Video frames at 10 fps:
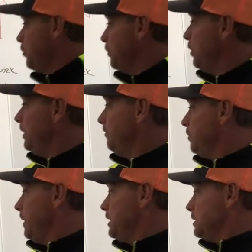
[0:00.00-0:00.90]
some good
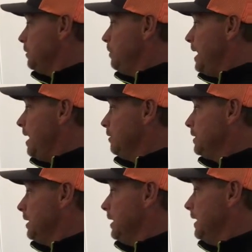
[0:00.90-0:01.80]
information about
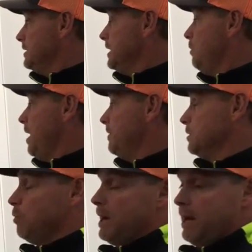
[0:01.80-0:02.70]
Z-Wave as
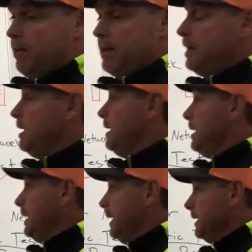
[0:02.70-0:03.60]
well
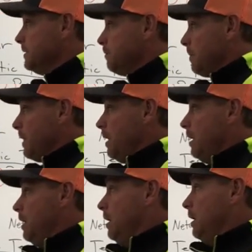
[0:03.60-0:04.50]
is
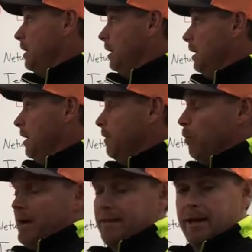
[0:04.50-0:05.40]
the
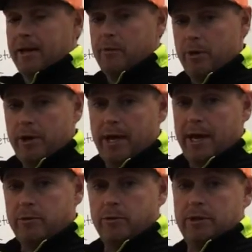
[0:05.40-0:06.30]
way that it
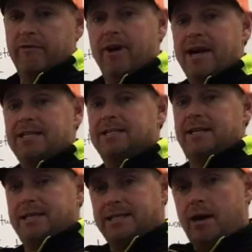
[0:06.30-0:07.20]
communicates with devices
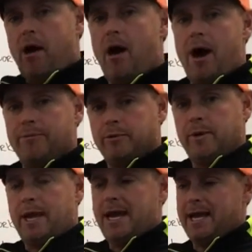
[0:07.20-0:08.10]
is it hops,
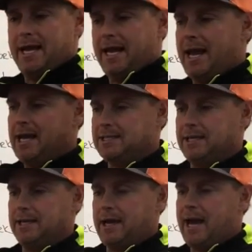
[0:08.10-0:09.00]
okay? And it has
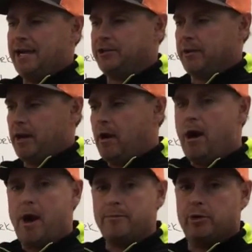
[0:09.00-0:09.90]
to actually
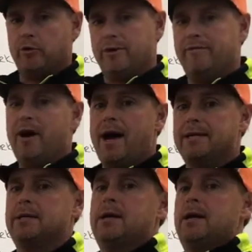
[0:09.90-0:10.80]
hop to a
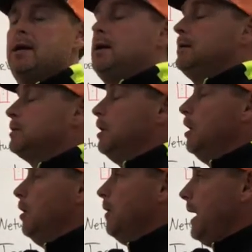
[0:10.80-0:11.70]
device. So